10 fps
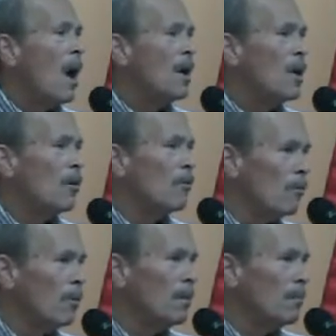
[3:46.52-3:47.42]
an
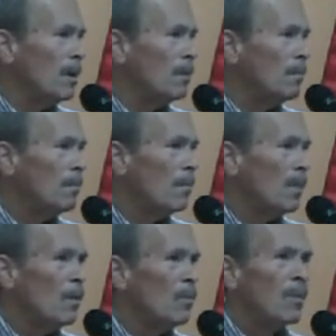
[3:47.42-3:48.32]
agreement
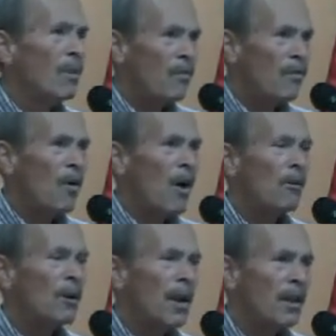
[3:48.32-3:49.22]
with a
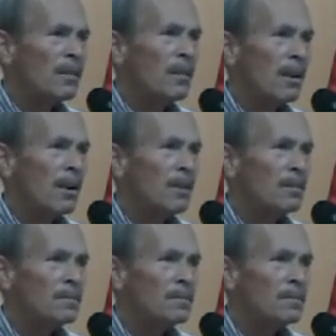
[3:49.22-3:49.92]
foreign entity.